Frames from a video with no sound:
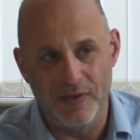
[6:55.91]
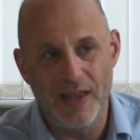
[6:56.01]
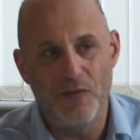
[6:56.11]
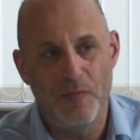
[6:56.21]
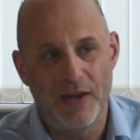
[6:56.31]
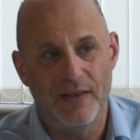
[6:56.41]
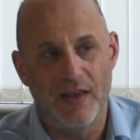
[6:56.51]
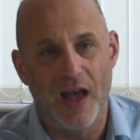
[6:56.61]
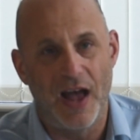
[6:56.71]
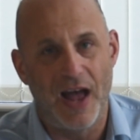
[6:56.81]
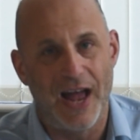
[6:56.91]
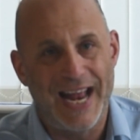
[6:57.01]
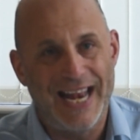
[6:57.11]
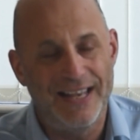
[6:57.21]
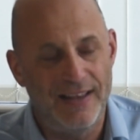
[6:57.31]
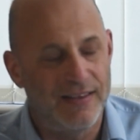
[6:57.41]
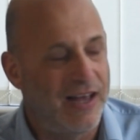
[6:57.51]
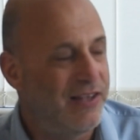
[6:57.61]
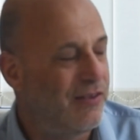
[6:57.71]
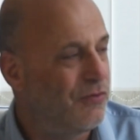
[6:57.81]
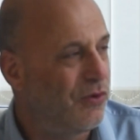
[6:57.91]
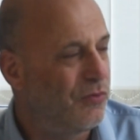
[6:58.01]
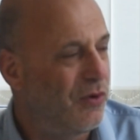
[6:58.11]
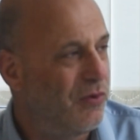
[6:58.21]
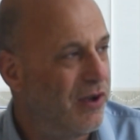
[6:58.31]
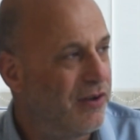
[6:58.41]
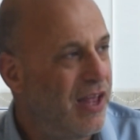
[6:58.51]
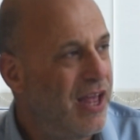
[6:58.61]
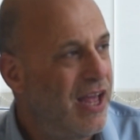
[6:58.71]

It's never been as indecisive, wrong word.